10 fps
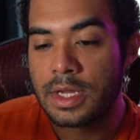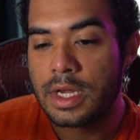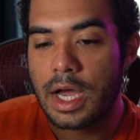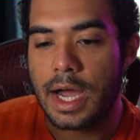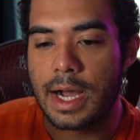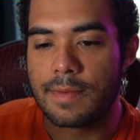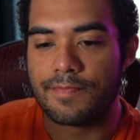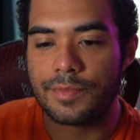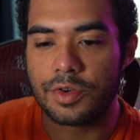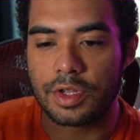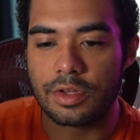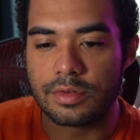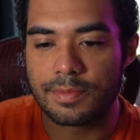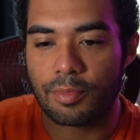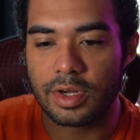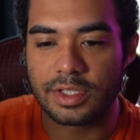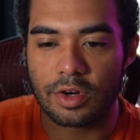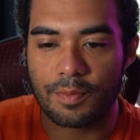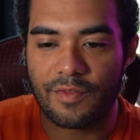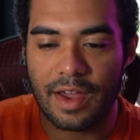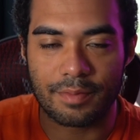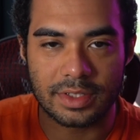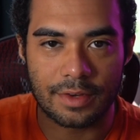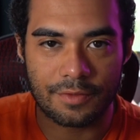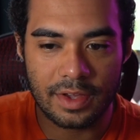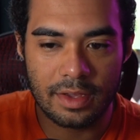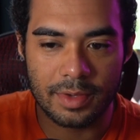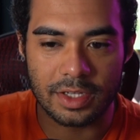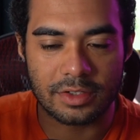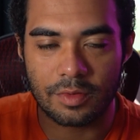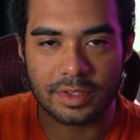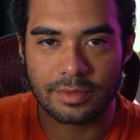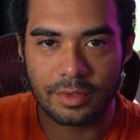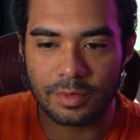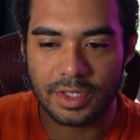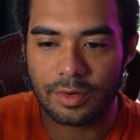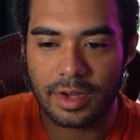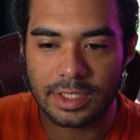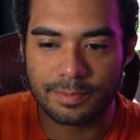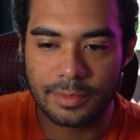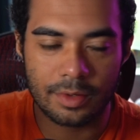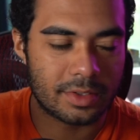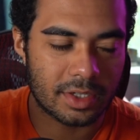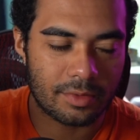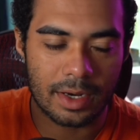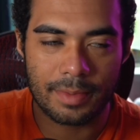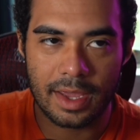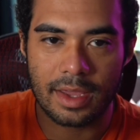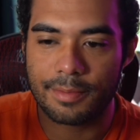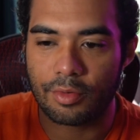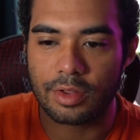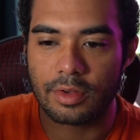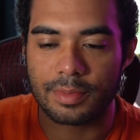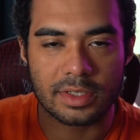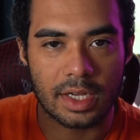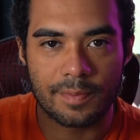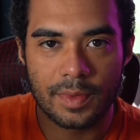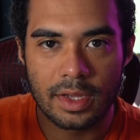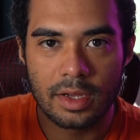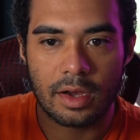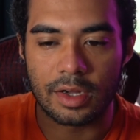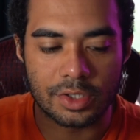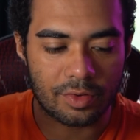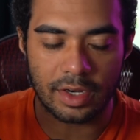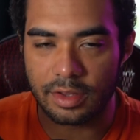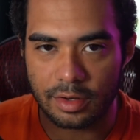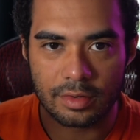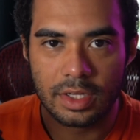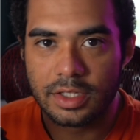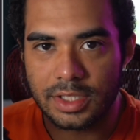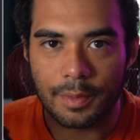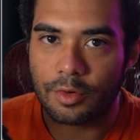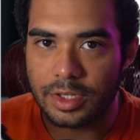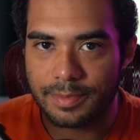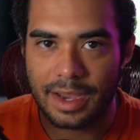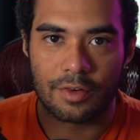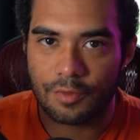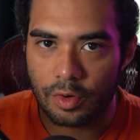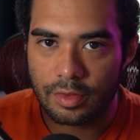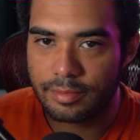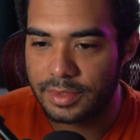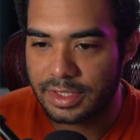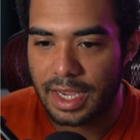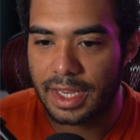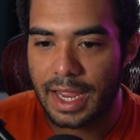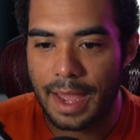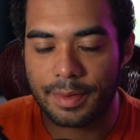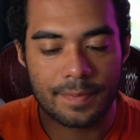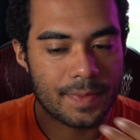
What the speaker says: you can use 0.05% fee because no one's going to want to pay 0.3% on trading their stable coins back and forth. It's not going to happen.